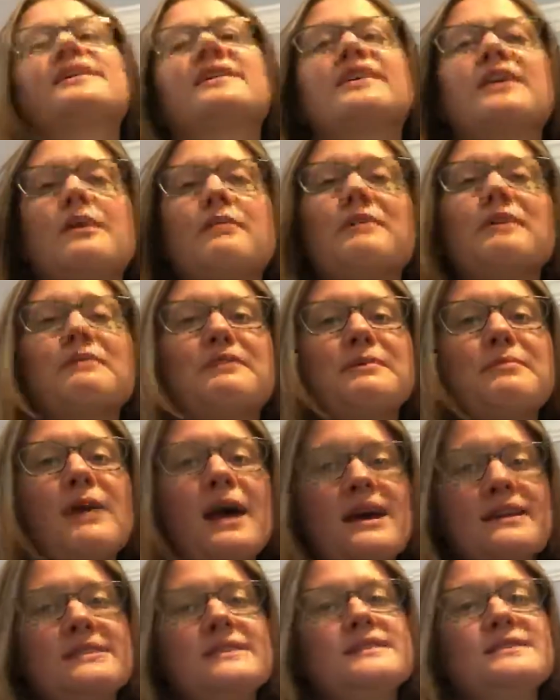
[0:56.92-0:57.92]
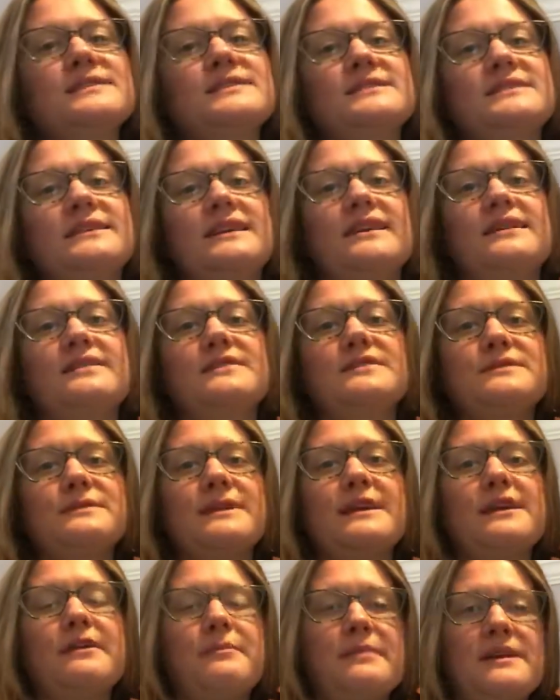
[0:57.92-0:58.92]
And when we practice our scales, we
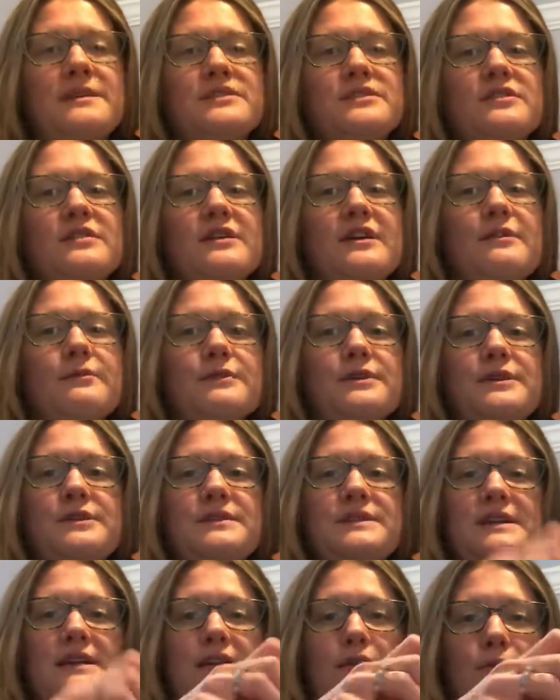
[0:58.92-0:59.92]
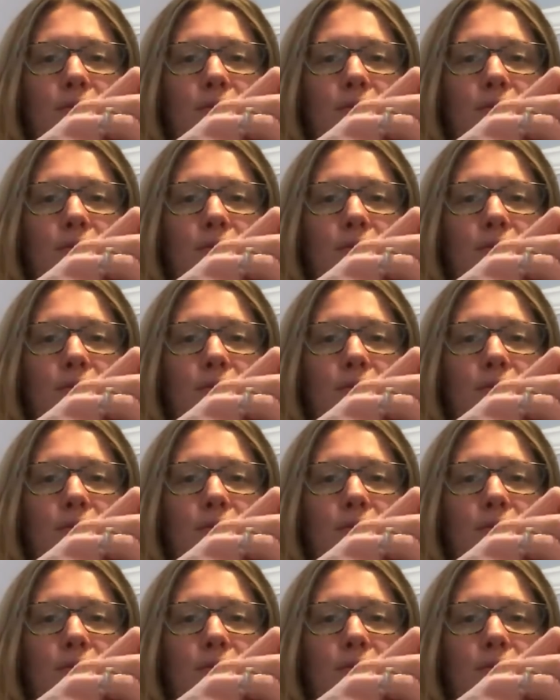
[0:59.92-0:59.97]
can make sure that we're using a